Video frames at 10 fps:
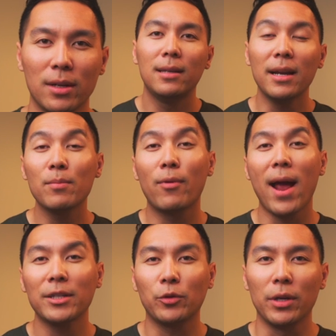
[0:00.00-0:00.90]
Dun &
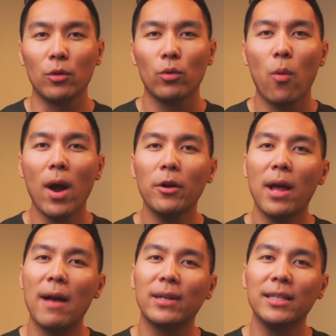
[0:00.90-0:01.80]
Bradstreet require you to
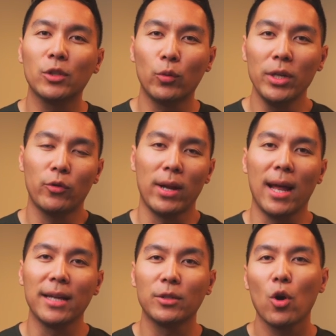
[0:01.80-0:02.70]
have at least three trade
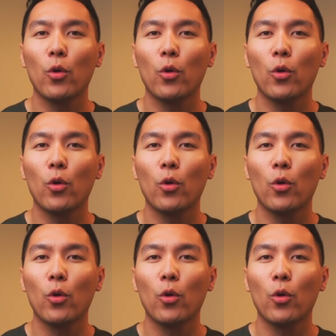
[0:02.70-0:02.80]
lines